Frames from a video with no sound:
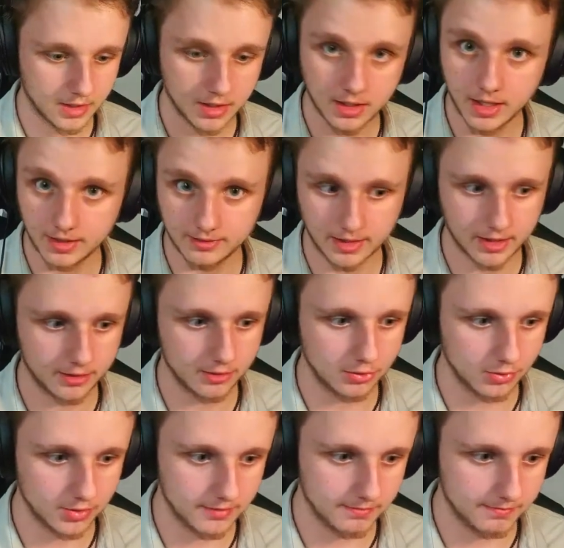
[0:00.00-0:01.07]
It didn't do
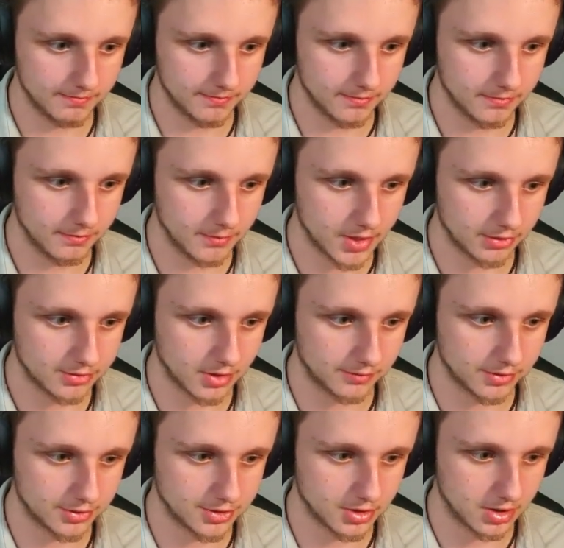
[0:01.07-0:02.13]
it because you have to
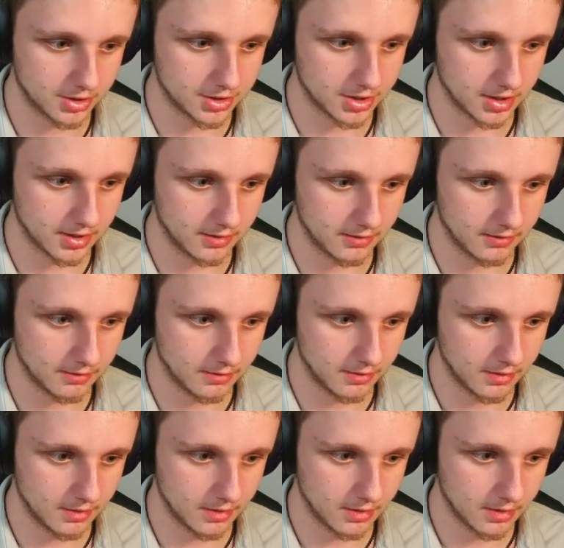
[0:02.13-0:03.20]
charge it.
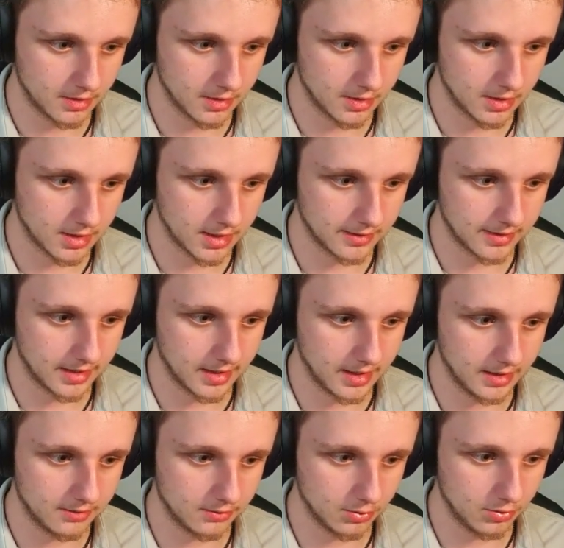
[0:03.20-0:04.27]
And then you
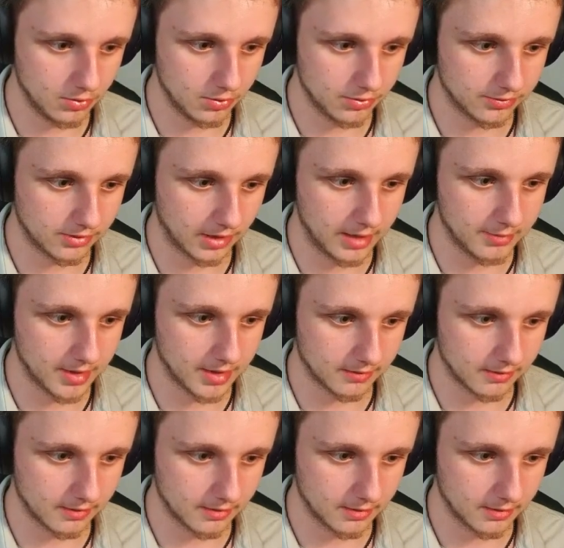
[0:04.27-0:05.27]
need to time it.